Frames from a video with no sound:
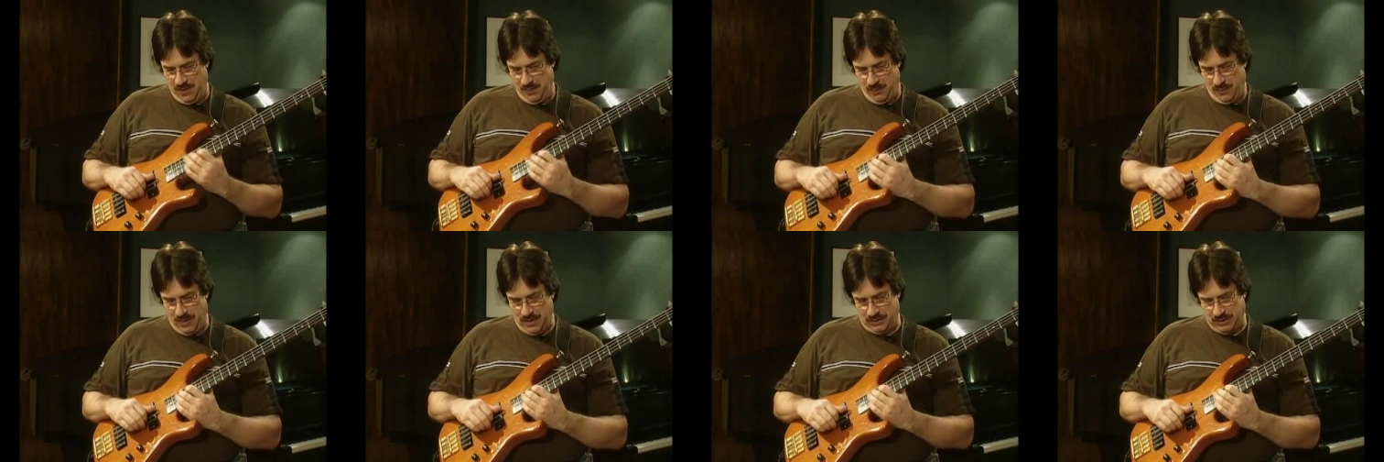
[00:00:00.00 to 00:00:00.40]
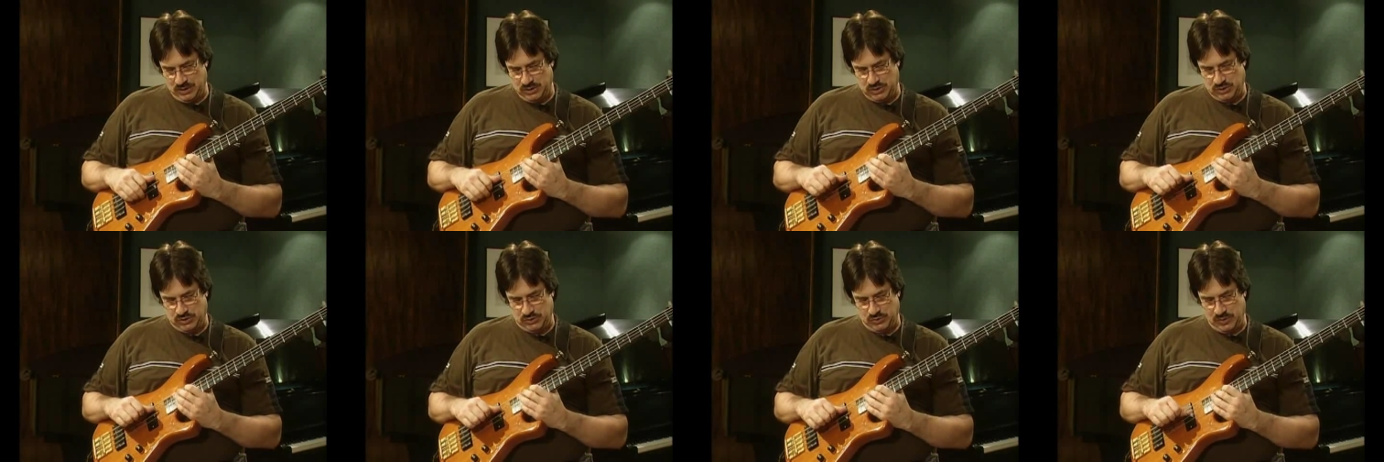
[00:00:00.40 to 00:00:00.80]
Well, it's
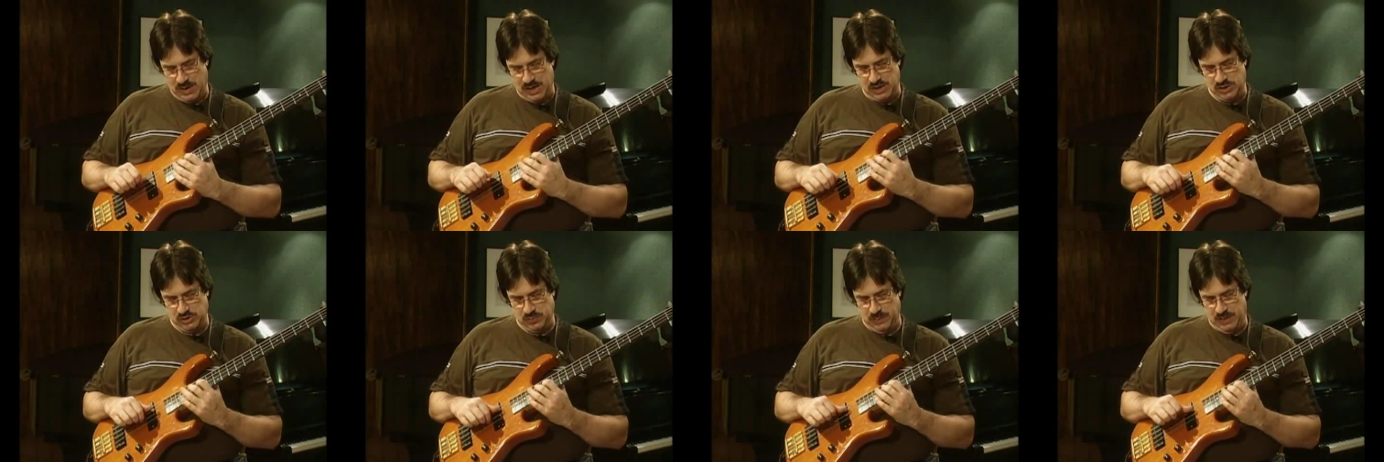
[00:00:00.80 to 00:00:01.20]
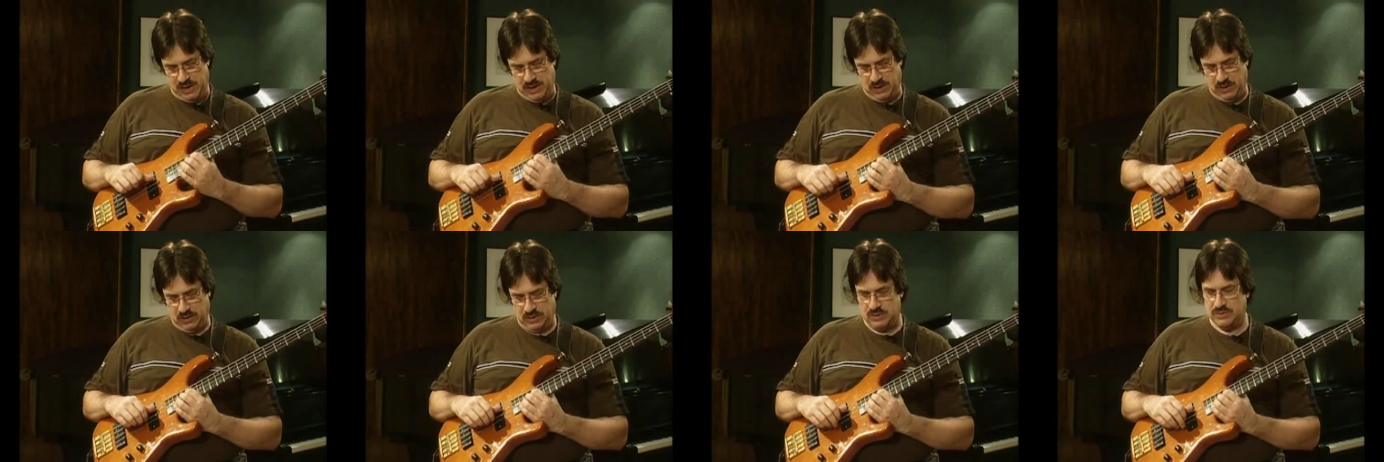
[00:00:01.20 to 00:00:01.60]
strange
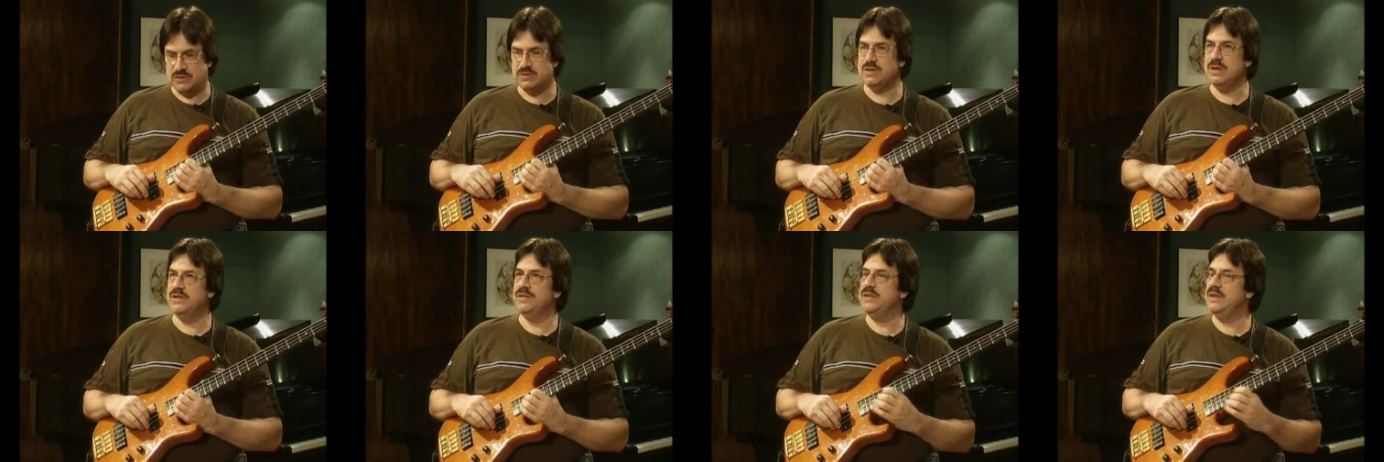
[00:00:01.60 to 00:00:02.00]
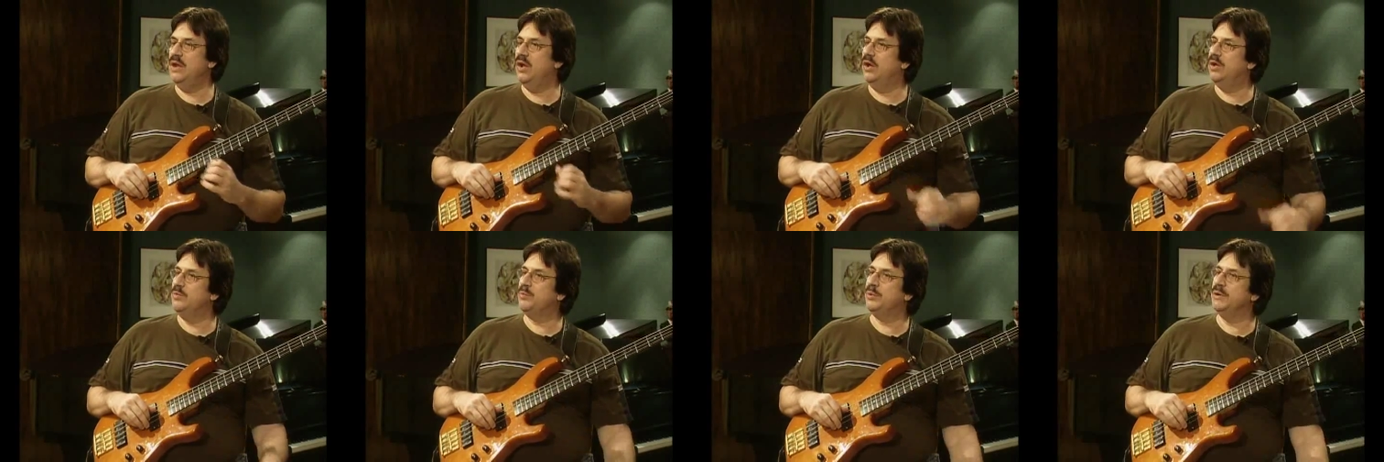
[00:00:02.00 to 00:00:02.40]
because the
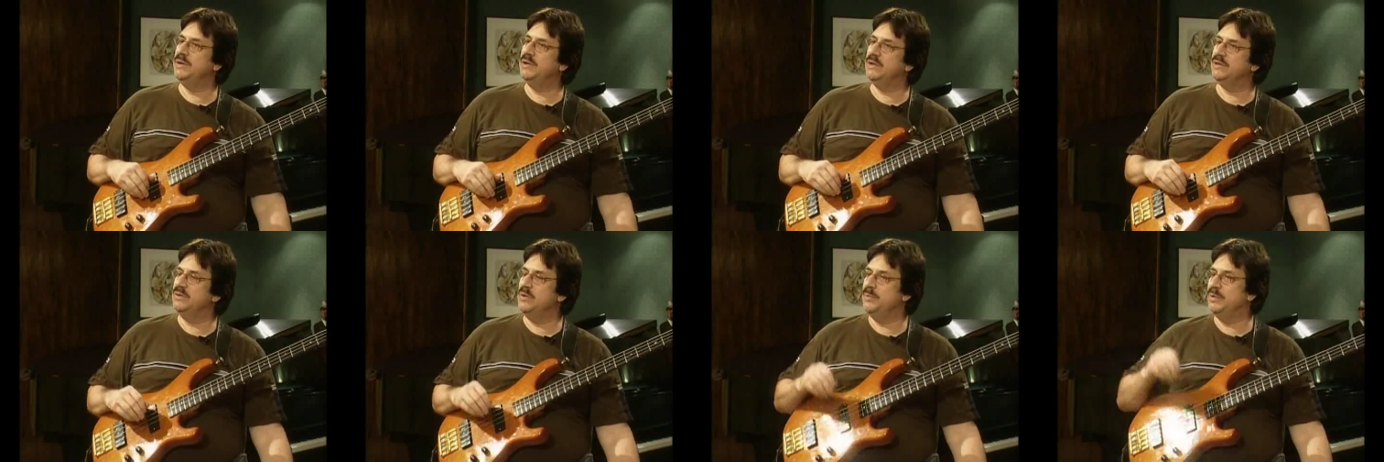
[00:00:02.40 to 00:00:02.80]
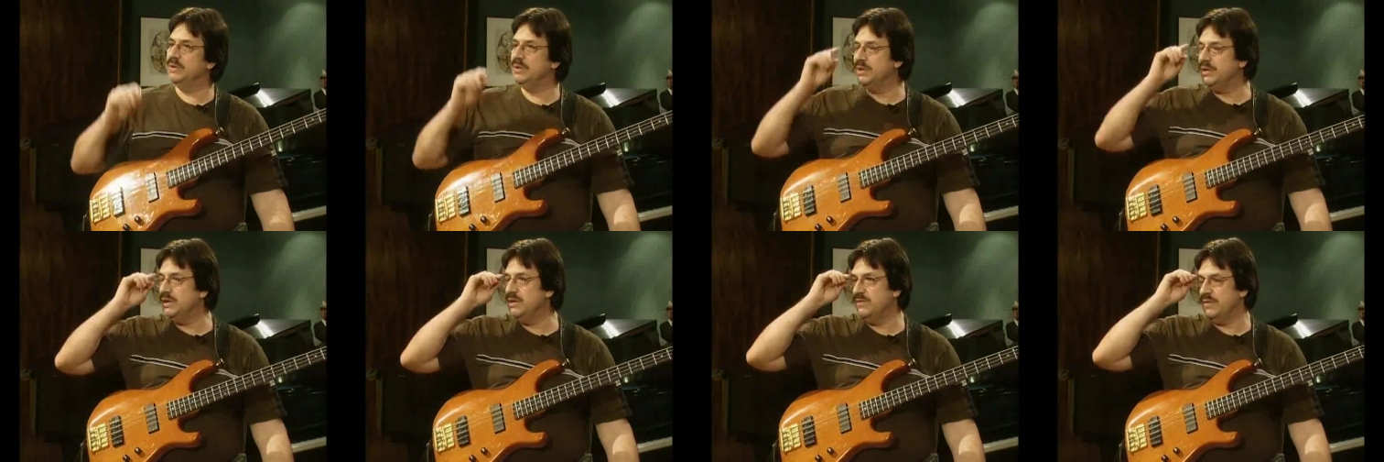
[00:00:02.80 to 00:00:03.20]

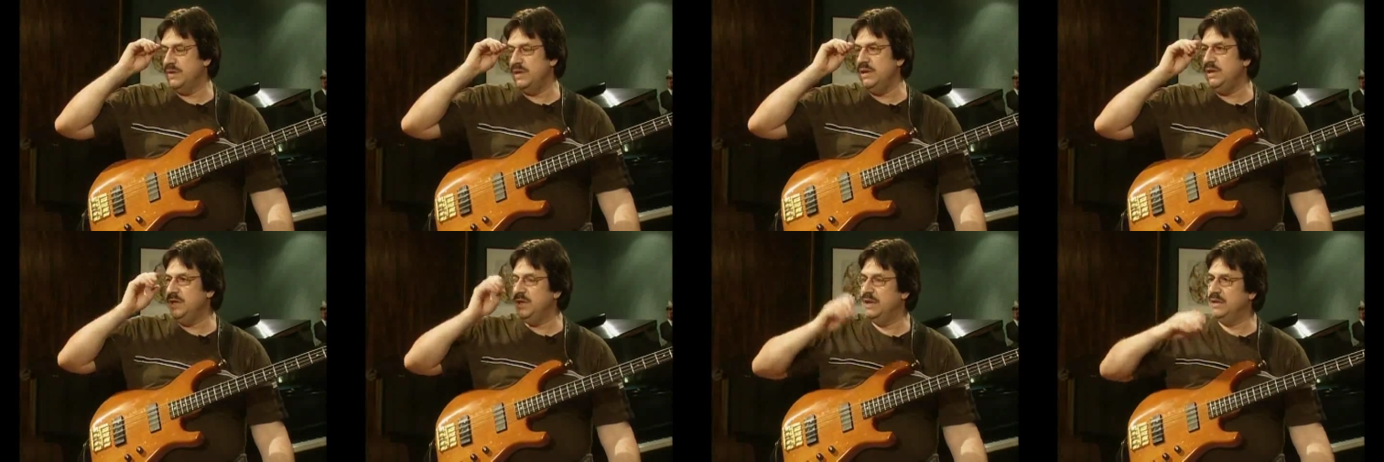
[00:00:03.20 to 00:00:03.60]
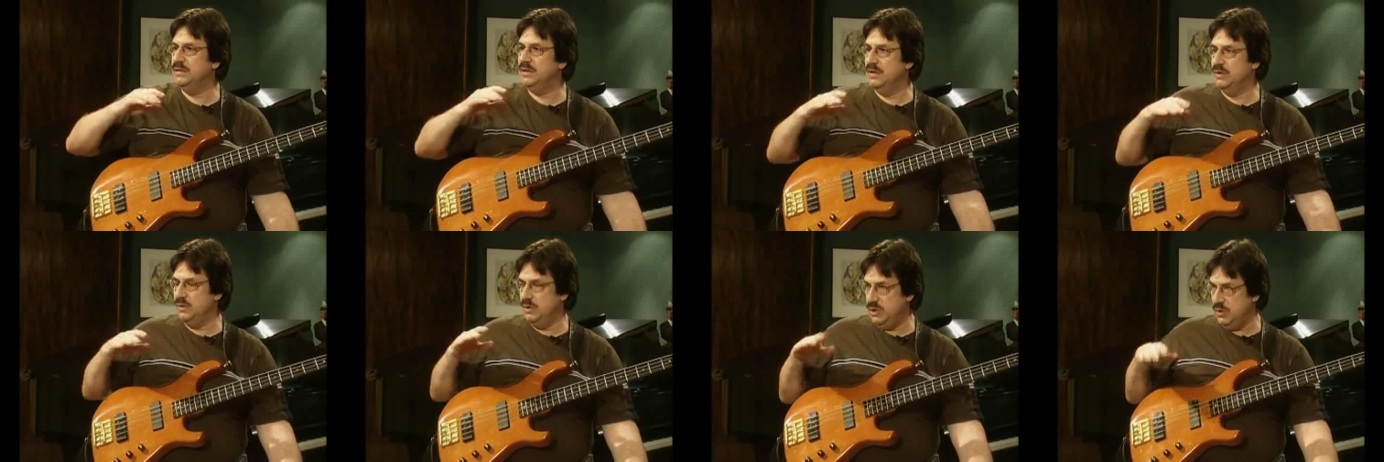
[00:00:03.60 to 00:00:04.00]
unpredictability of any gig
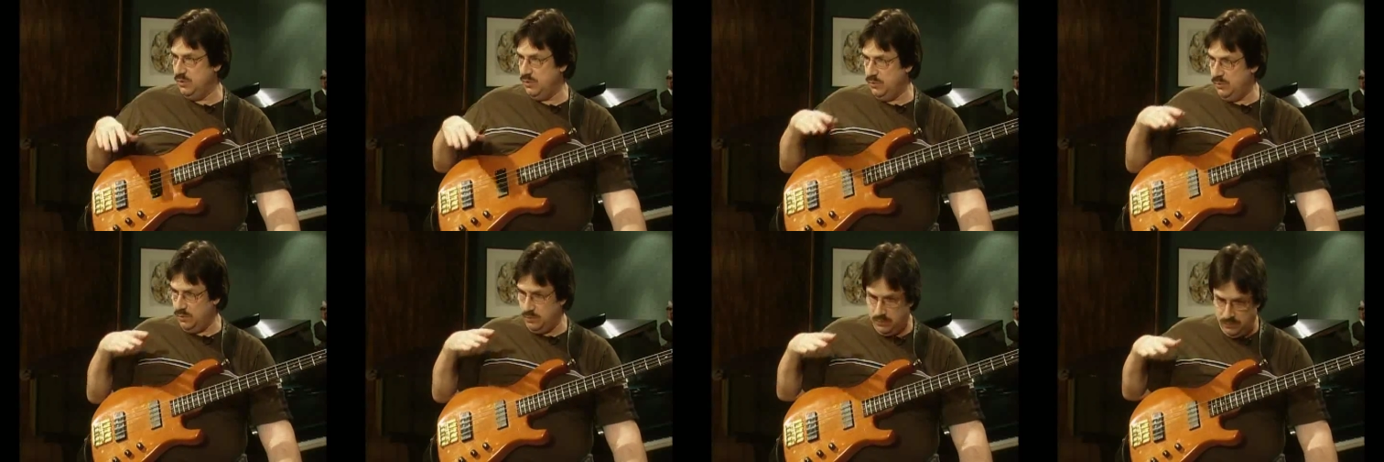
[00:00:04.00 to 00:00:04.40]
that you